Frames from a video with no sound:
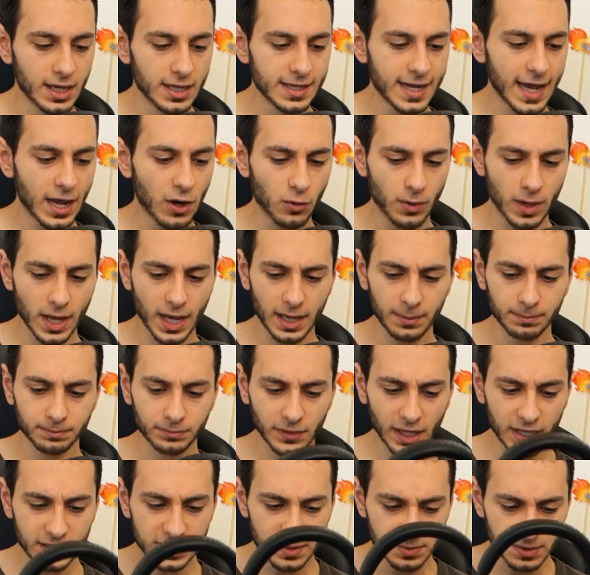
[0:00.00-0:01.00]
Now, um,
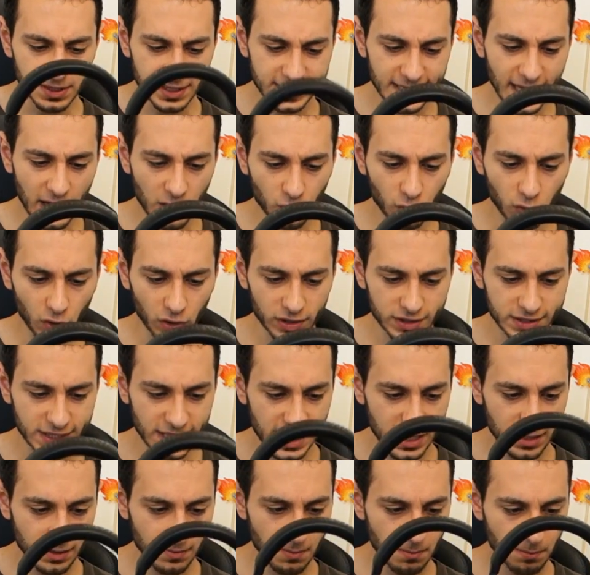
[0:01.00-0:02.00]
in terms of sound
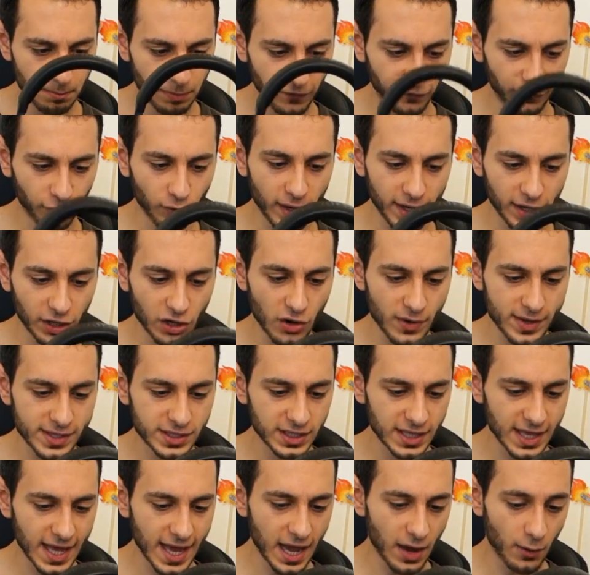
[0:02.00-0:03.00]
quality, before I go
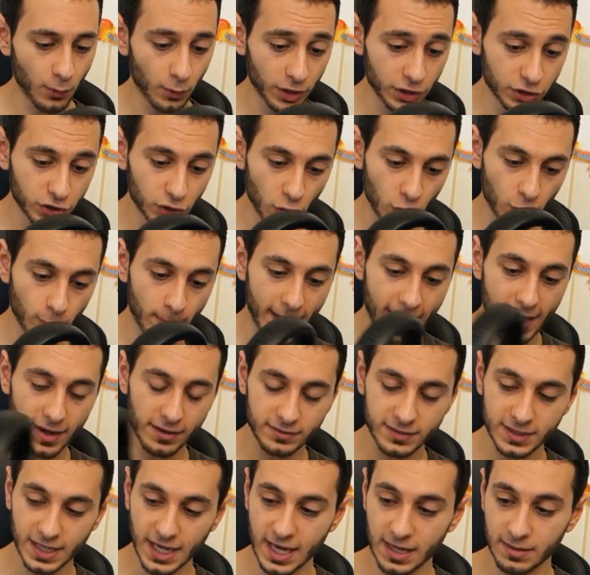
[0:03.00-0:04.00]
into that, I want to talk
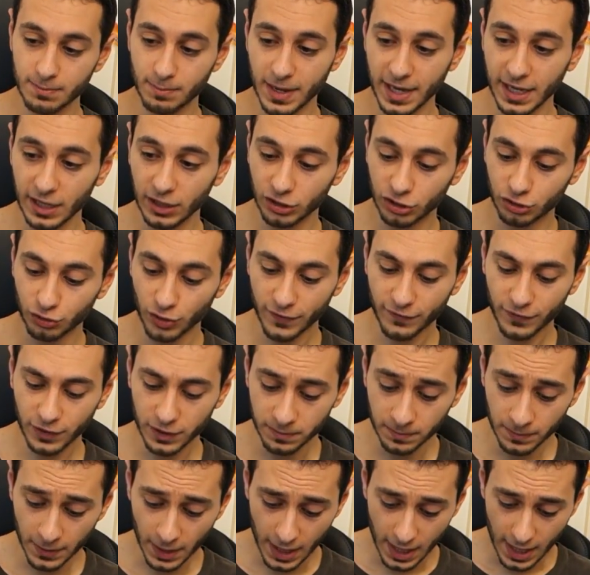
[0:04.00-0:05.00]
about it being
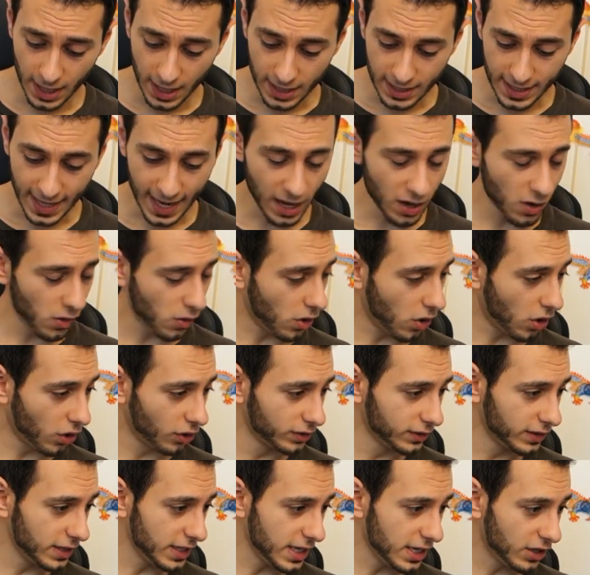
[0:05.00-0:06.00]
driven. Now
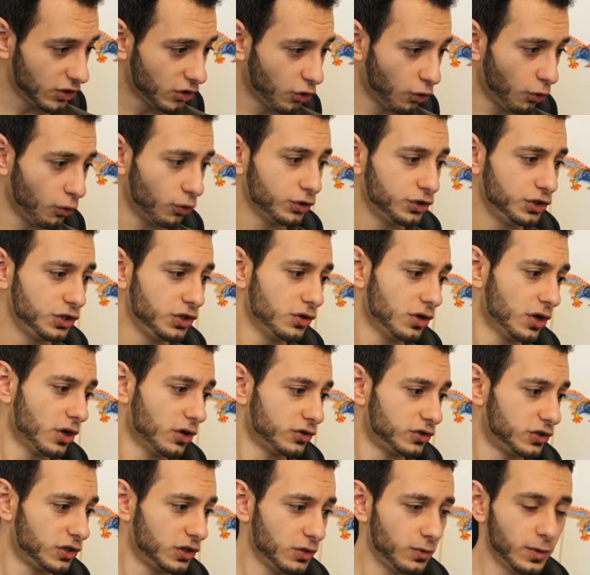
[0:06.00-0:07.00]
on the Chord
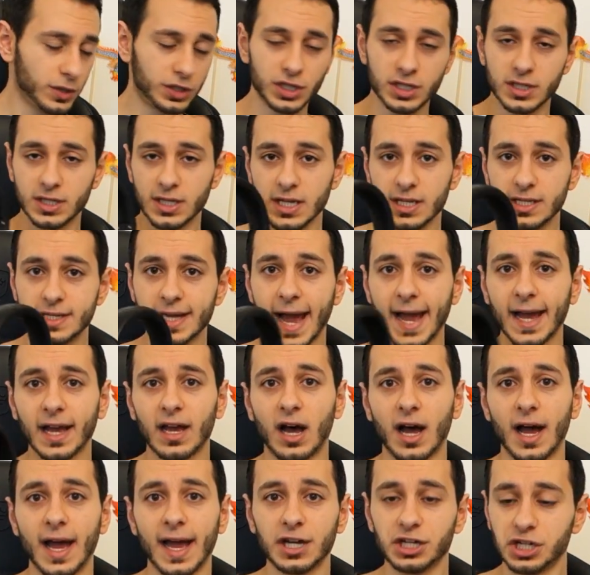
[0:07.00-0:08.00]
Hugo 2, which is the DAC
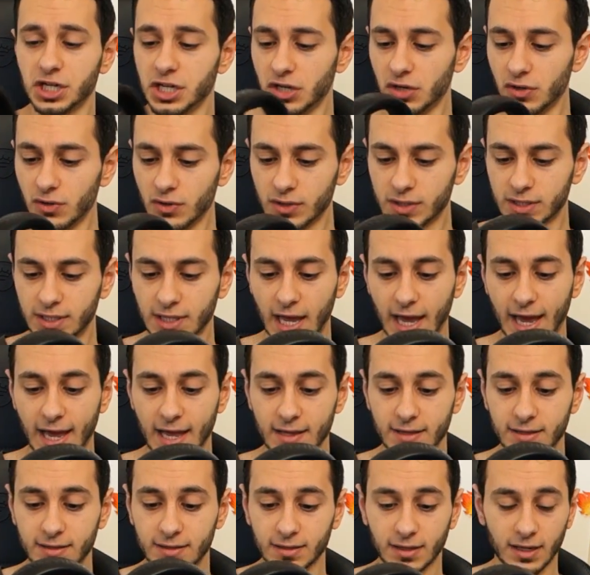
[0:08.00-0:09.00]
I actually used
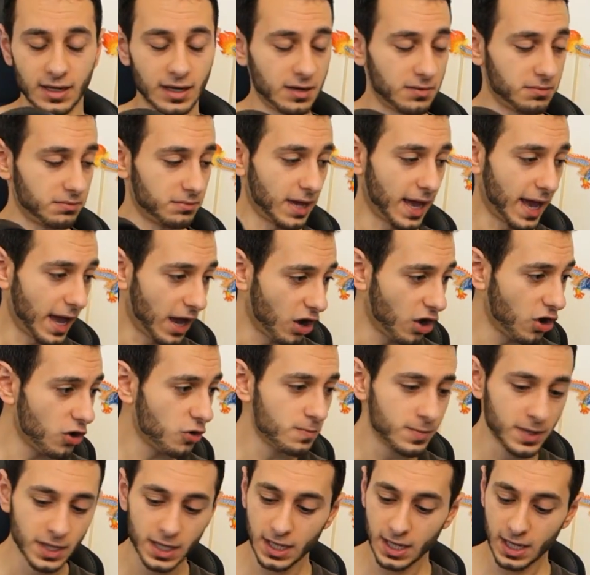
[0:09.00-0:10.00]
at, um, at
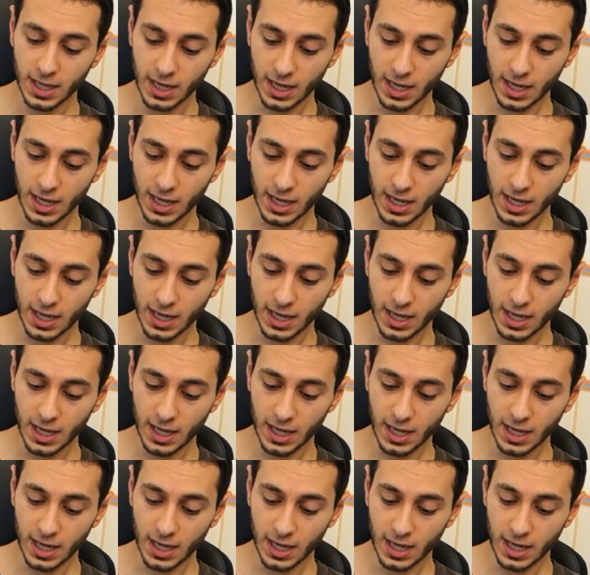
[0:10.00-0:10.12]
home,